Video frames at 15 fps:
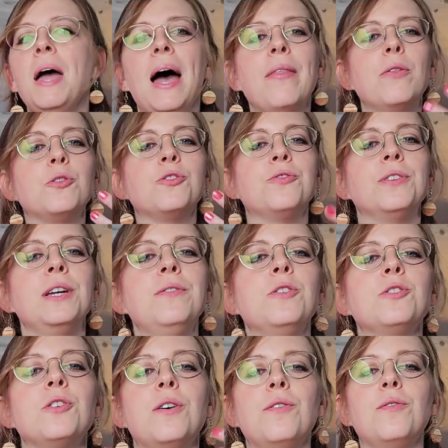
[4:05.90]
And those
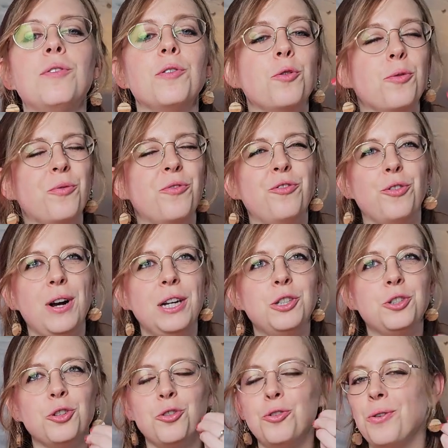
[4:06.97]
flavors of
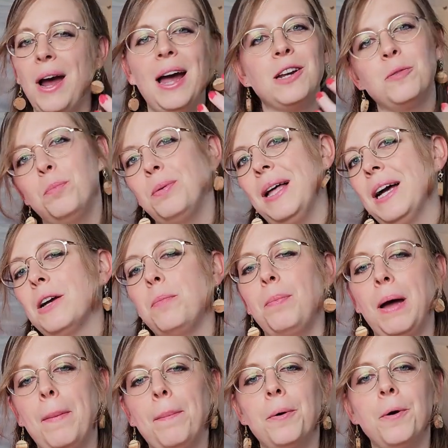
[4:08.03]
fresh, cracked black
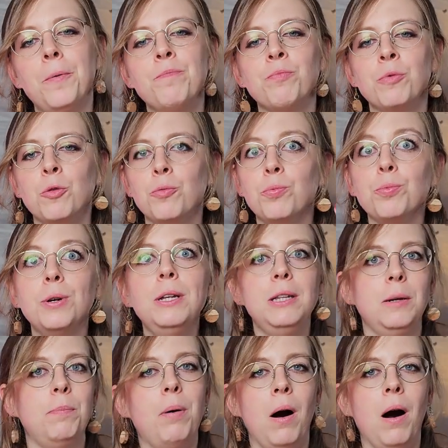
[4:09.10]
pepper
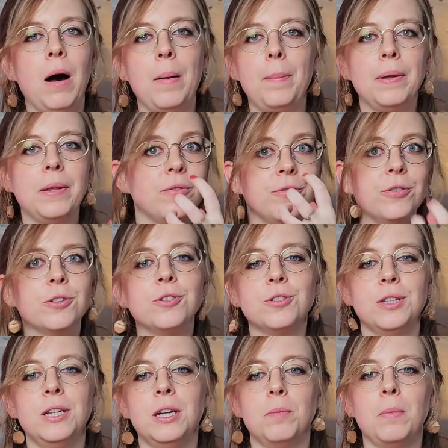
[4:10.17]
really pop at the
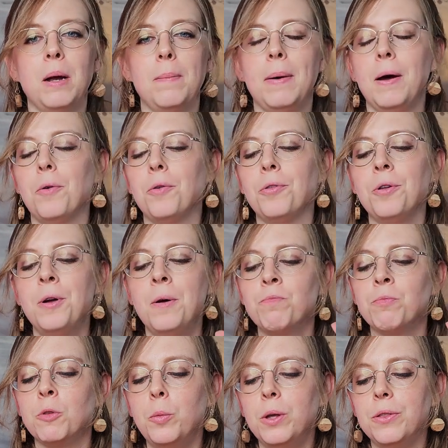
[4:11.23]
first thing in my mouth,
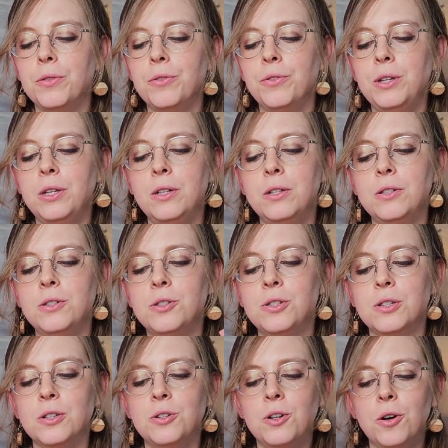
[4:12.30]
with
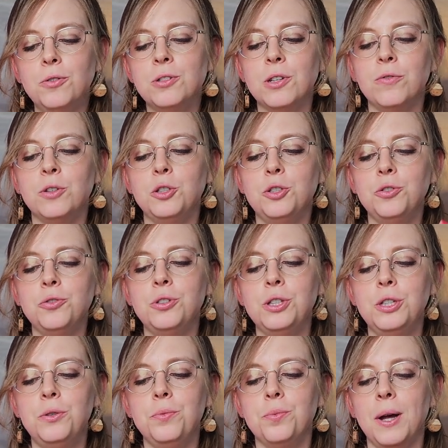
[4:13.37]
these notes of a
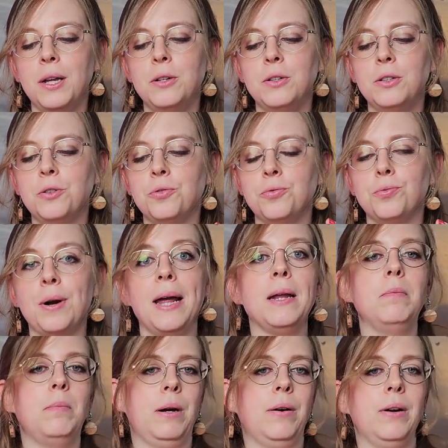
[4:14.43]
juicy red
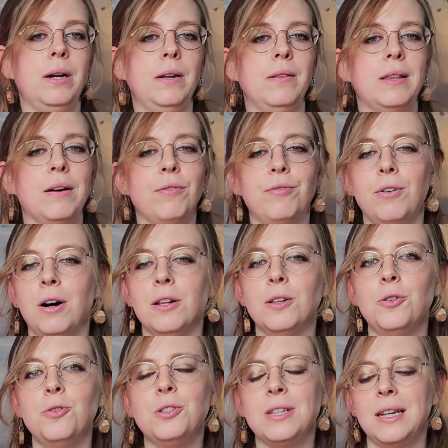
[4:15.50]
cranberry that
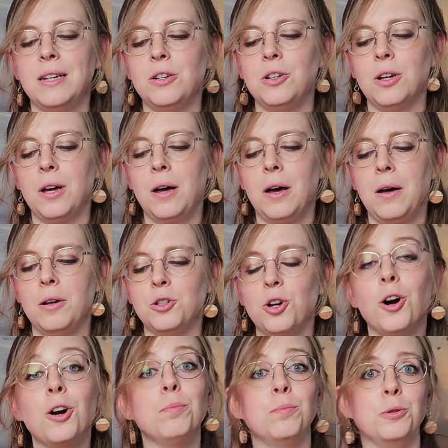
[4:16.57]
follows, and
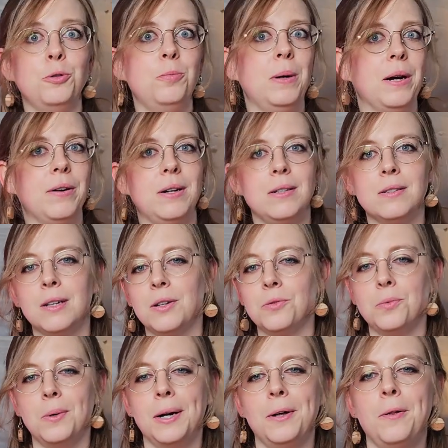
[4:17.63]
tart blueberries
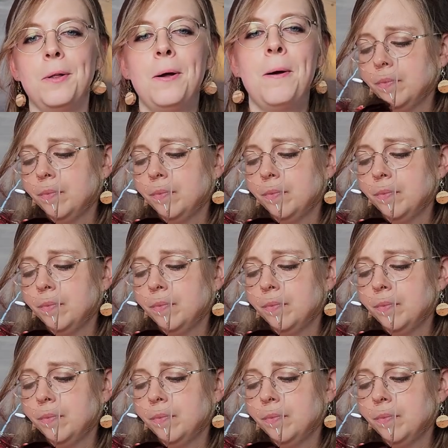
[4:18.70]
as well.